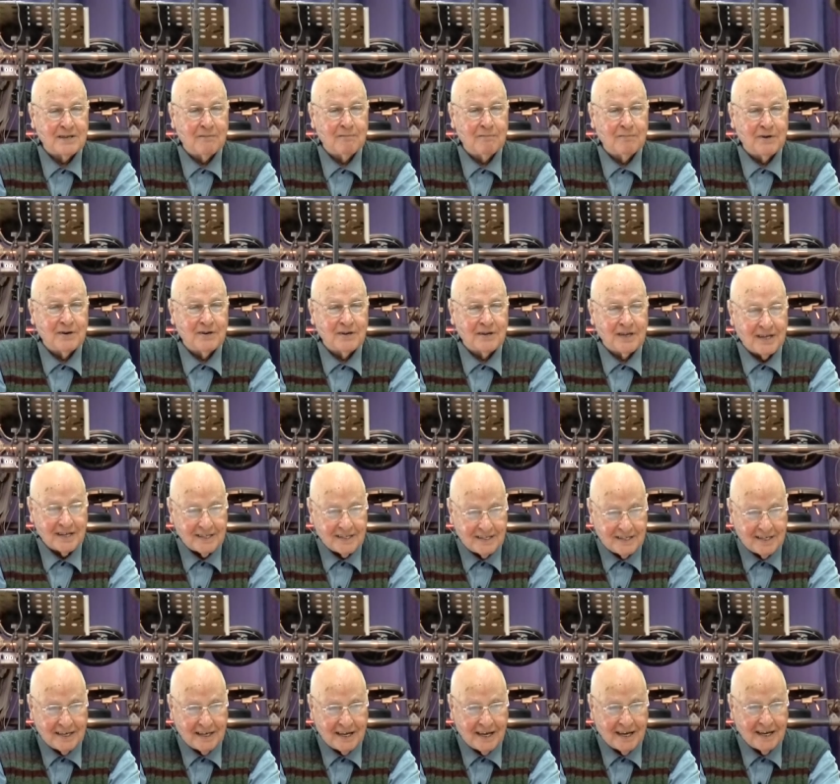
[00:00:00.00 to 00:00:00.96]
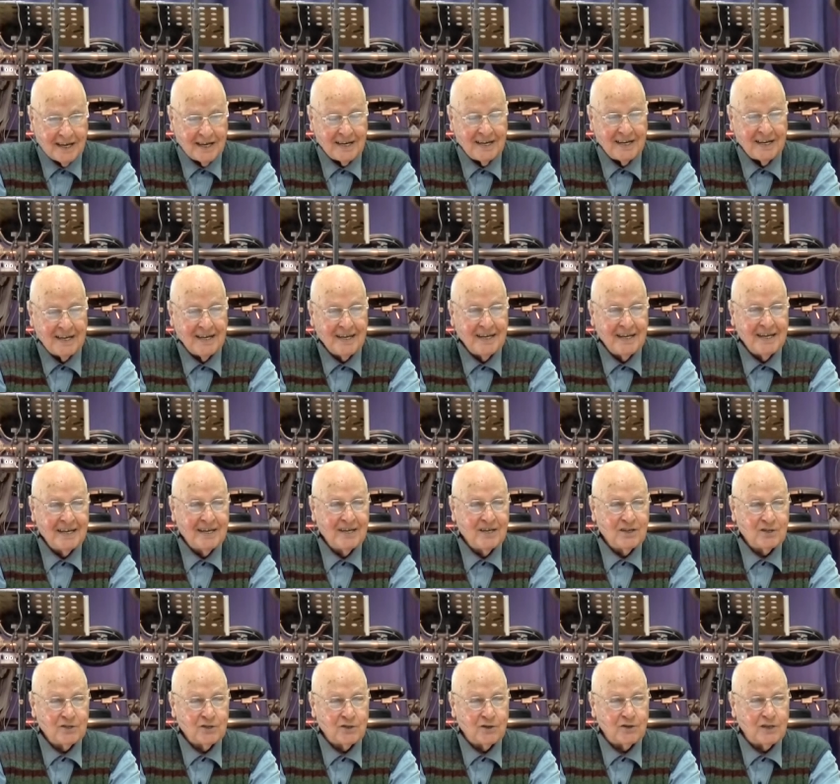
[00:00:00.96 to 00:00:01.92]
somebody at the end
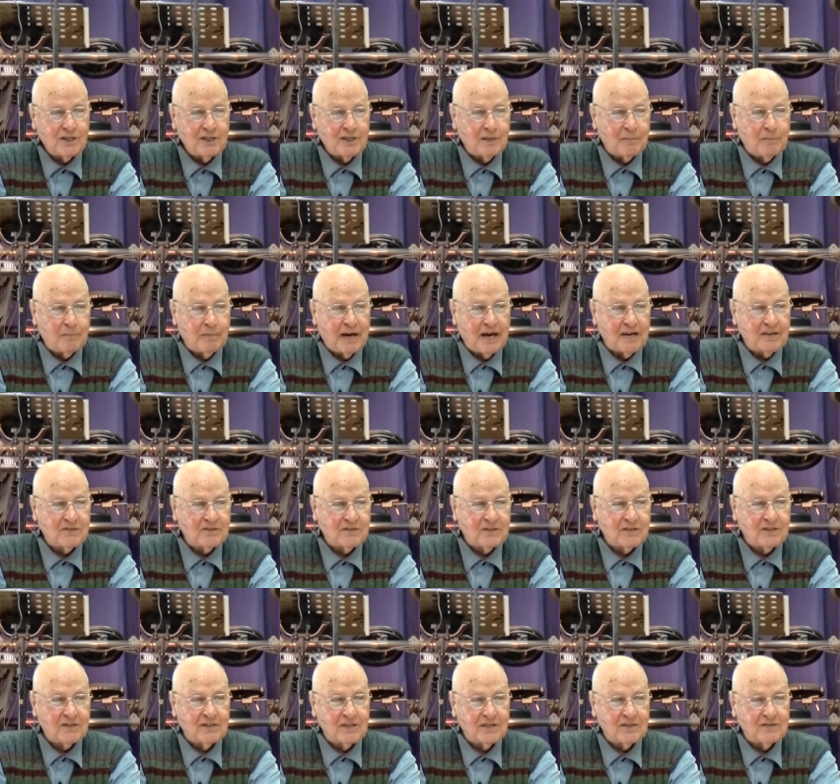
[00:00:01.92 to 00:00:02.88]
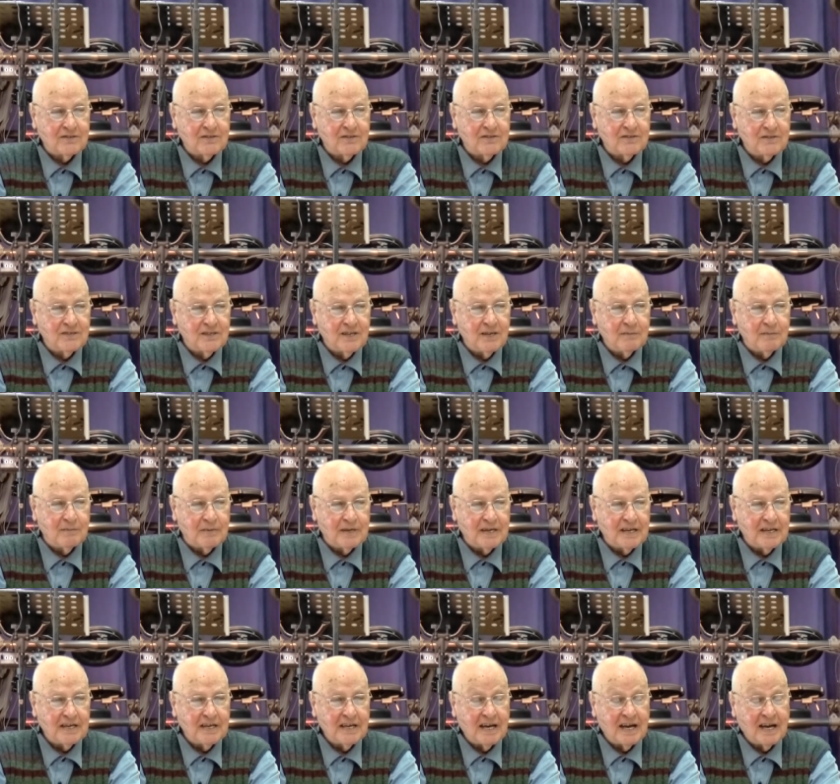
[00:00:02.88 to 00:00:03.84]
so that the pastor doesn't see
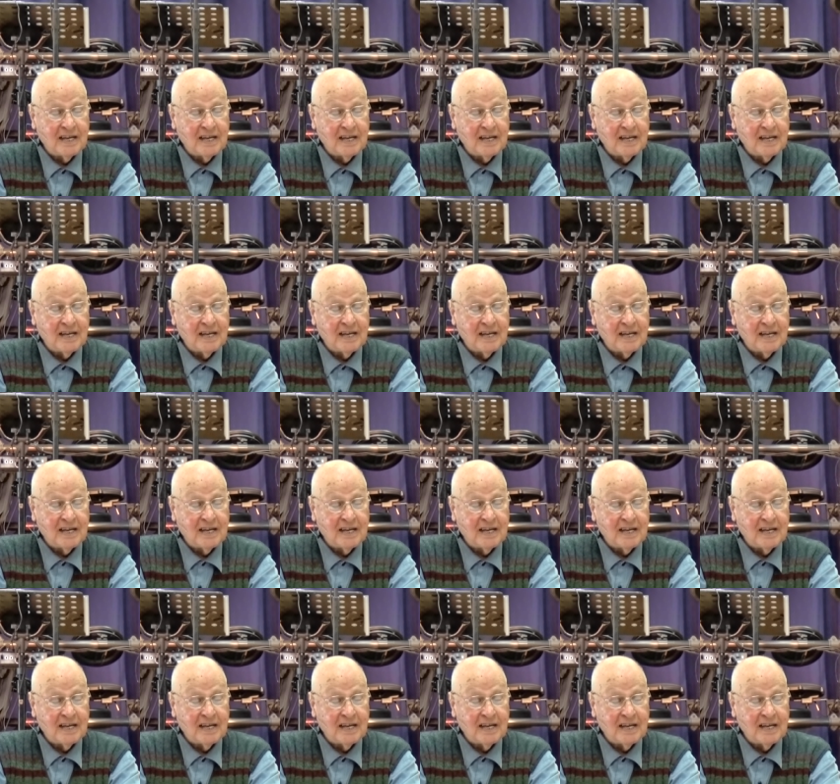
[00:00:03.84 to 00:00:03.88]
me.